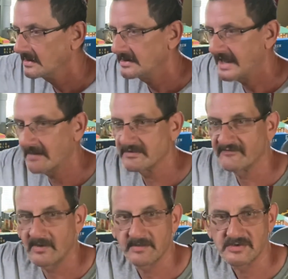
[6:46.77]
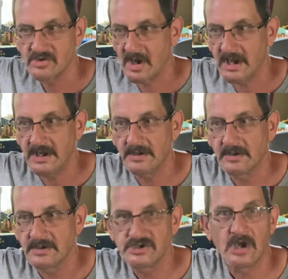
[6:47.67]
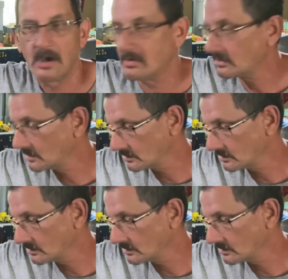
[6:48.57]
that was from the train show.